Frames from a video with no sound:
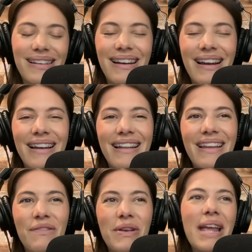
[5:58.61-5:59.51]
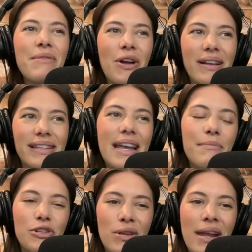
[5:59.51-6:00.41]
And then we came across the
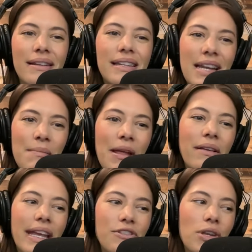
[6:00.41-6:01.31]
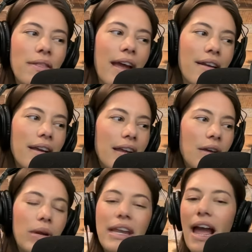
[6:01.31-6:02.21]
epigenetic DNA methylation that
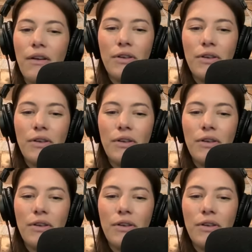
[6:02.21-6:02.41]
we now